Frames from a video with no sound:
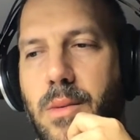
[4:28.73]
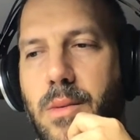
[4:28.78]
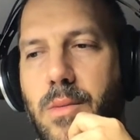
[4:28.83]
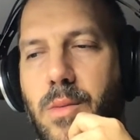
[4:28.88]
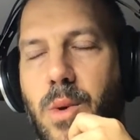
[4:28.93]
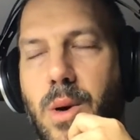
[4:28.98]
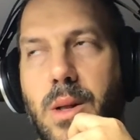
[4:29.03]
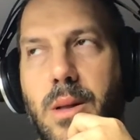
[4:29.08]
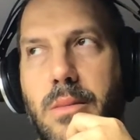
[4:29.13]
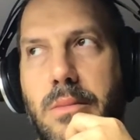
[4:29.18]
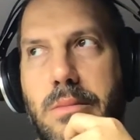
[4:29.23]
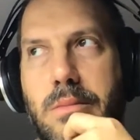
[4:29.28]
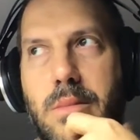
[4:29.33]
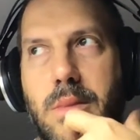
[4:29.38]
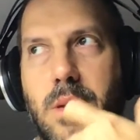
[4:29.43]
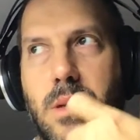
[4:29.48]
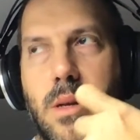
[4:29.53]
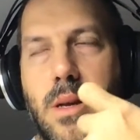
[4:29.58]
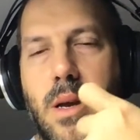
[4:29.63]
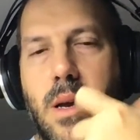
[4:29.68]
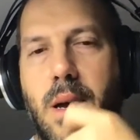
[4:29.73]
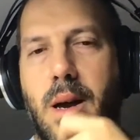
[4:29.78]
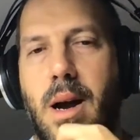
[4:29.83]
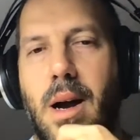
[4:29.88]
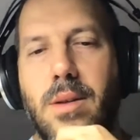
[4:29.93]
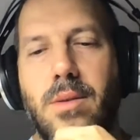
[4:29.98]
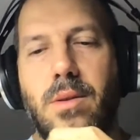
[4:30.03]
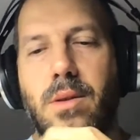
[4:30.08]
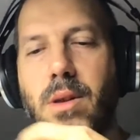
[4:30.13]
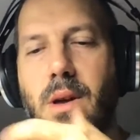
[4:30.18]
well,
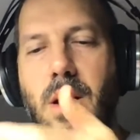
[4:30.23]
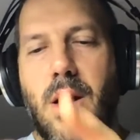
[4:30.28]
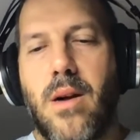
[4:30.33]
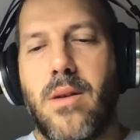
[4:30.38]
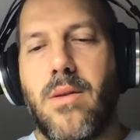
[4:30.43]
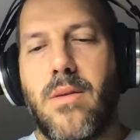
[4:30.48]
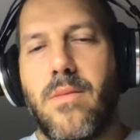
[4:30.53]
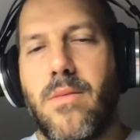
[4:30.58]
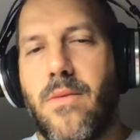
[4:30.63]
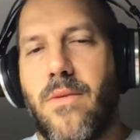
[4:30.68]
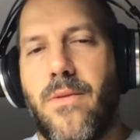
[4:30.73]
I don't